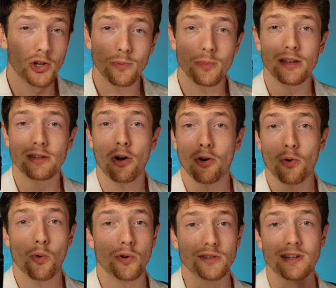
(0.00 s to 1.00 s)
could be a dark
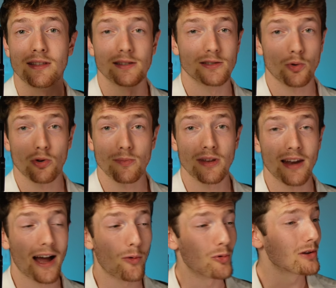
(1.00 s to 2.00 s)
horse in this tournament.
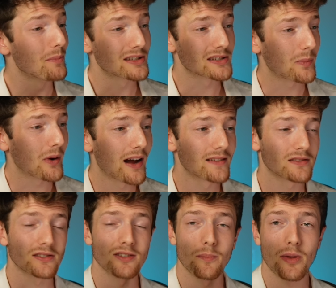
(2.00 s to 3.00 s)
I wouldn't be surprised
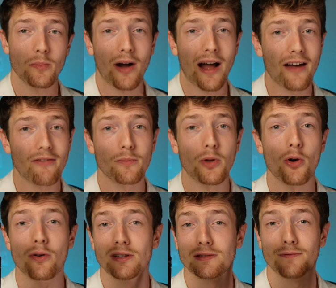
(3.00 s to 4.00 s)
if some people have them
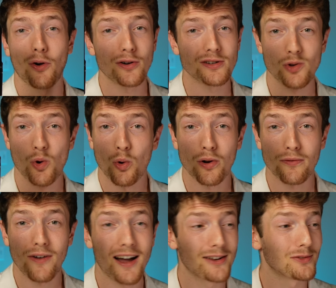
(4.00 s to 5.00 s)
going as far as
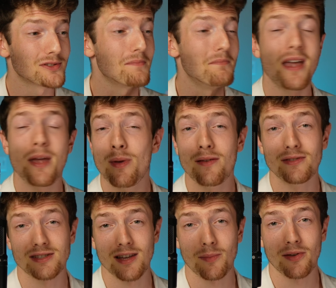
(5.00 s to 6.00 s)
quarterfinals, maybe
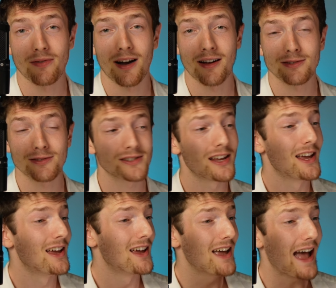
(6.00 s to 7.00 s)
even semifinals.
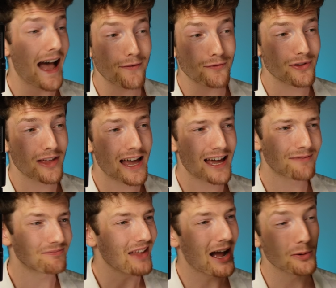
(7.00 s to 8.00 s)
After
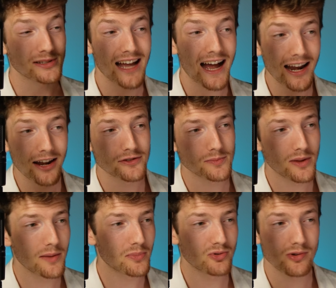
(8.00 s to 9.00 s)
that, I was kind of
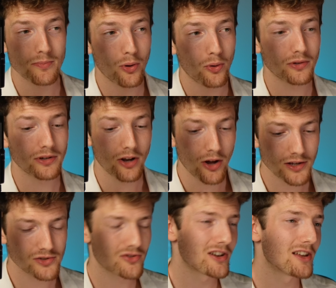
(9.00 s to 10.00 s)
split between Poland and
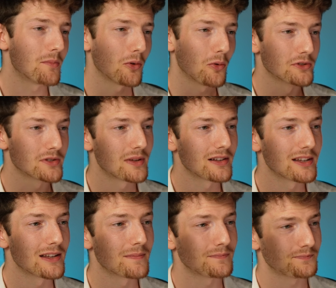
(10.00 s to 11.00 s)
Austria, but
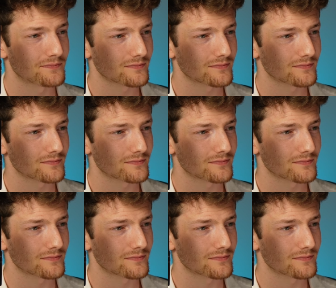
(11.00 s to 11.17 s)
ultimately,